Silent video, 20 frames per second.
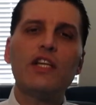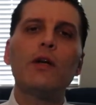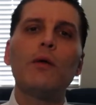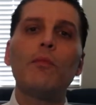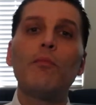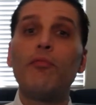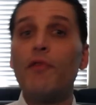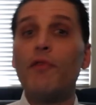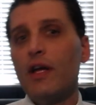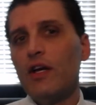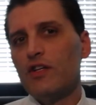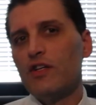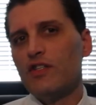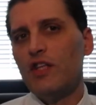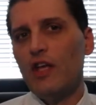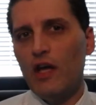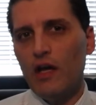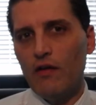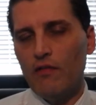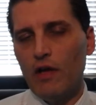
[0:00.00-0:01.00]
going to bring us
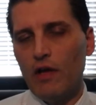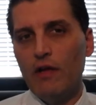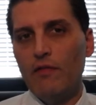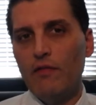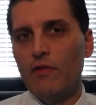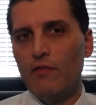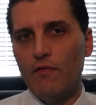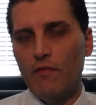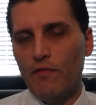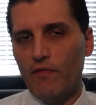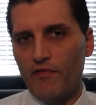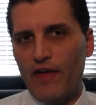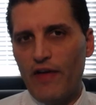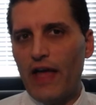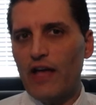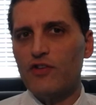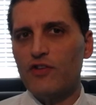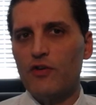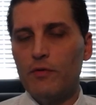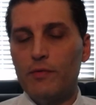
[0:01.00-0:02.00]
there even
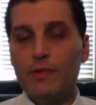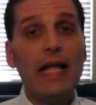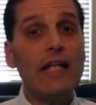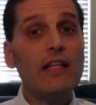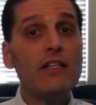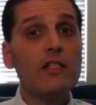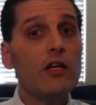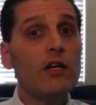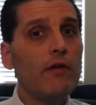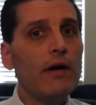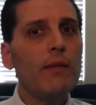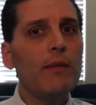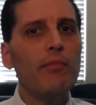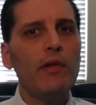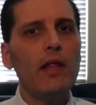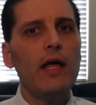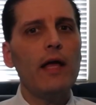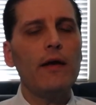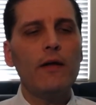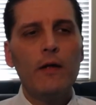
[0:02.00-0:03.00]
faster. But that's the grand
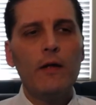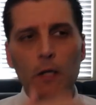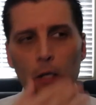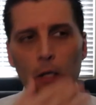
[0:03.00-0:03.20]
plan.